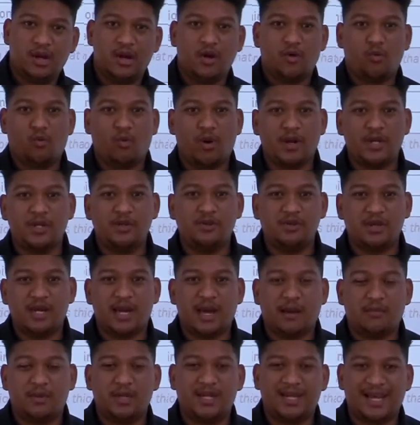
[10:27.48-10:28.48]
what did you
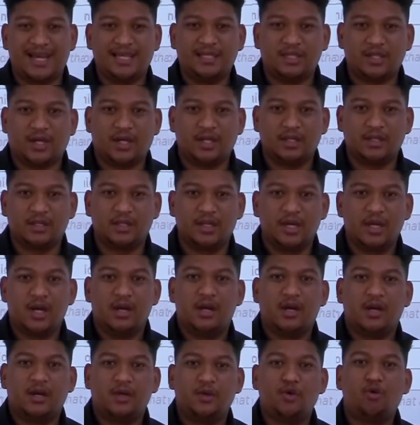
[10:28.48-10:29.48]
elaborate on?
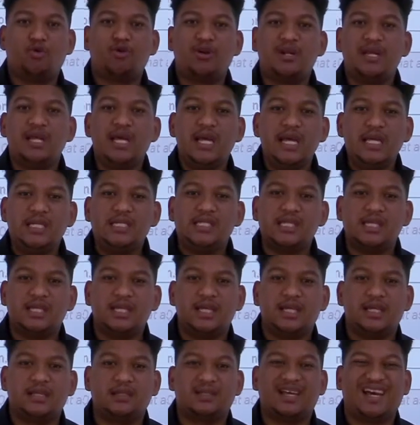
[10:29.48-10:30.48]
Your
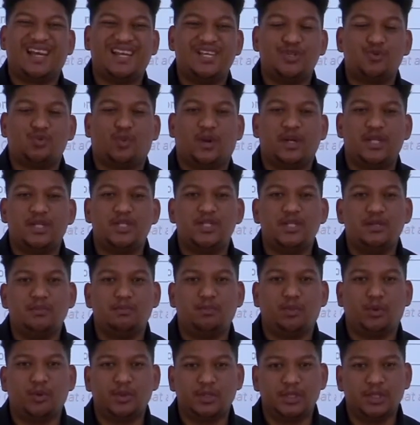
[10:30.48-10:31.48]
reasoning, that is what is
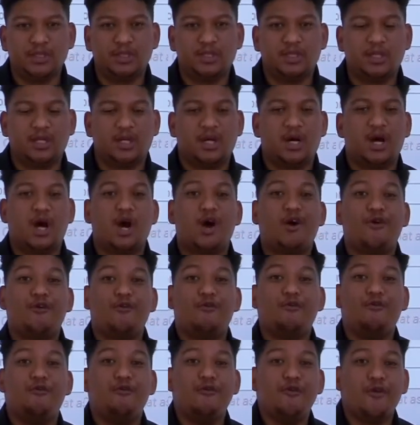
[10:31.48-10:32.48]
important here.
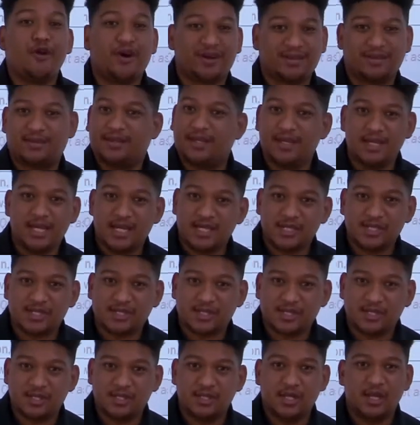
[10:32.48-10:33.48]
Not the
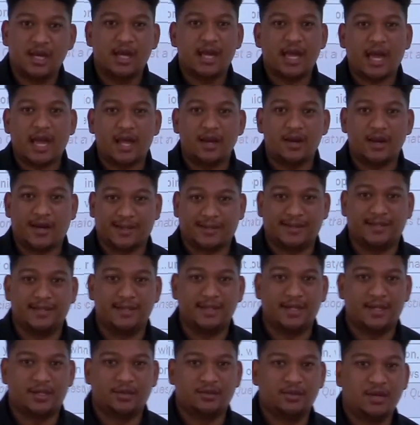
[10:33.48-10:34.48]
yes and not the
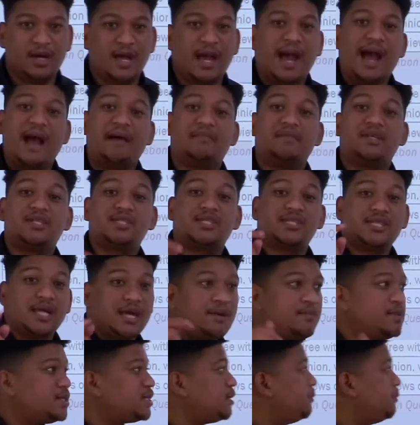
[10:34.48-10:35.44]
no. And the same is